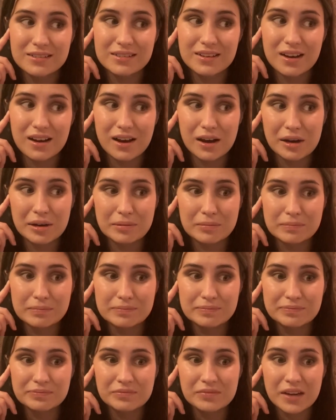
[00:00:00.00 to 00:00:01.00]
Um,
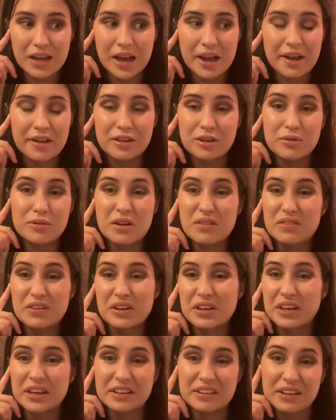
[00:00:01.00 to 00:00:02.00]
and you'd ever
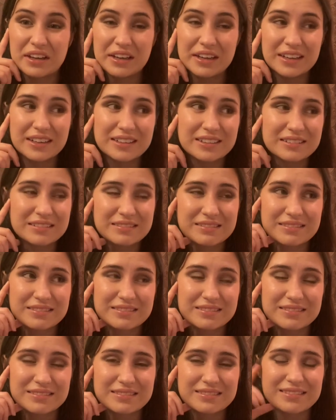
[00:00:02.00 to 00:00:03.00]
get like
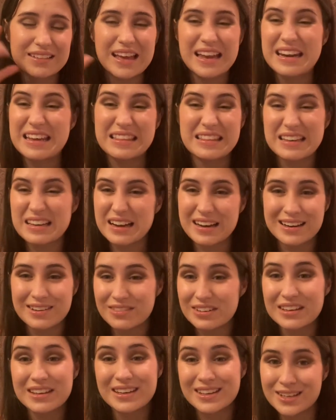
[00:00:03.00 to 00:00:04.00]
anything kind of
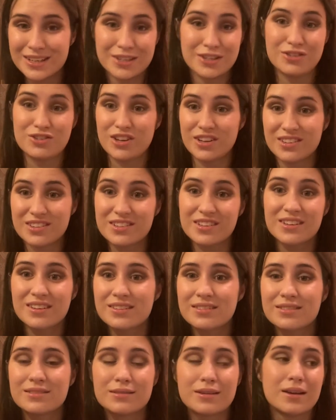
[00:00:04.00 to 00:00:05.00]
akin to
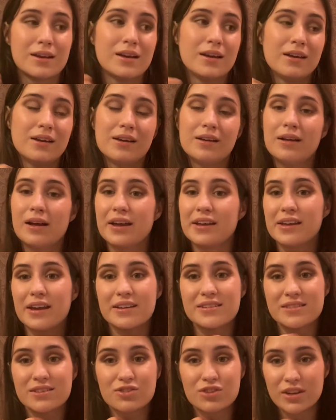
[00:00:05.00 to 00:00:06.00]
justice. I guess
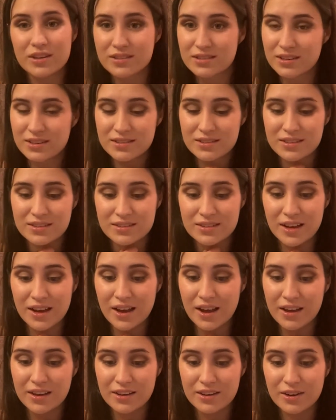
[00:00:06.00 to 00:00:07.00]
the justice is
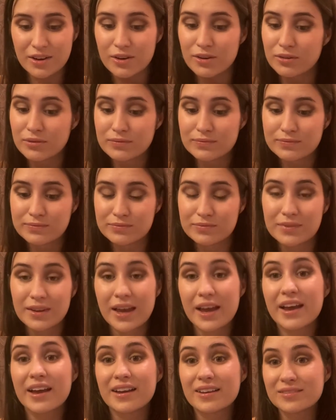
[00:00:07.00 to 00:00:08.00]
that, you know,
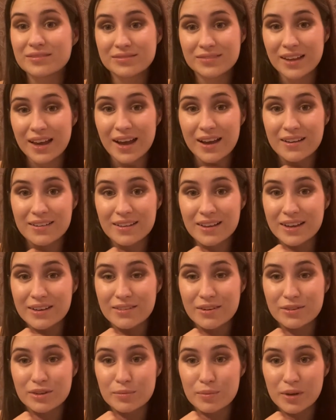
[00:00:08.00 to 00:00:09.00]
hey, Adeline
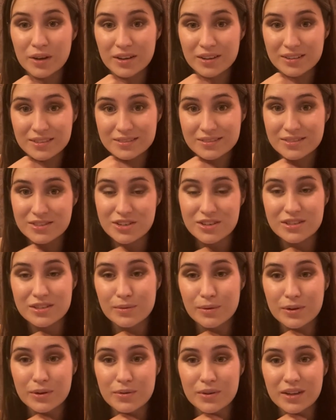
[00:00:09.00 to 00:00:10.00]
wrote the book. She's the
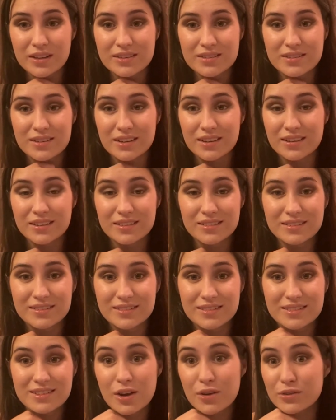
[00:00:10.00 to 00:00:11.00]
one who gets to
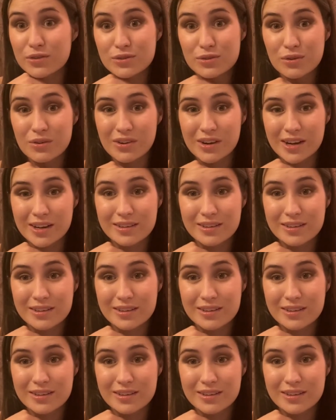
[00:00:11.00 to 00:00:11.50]
tell the story.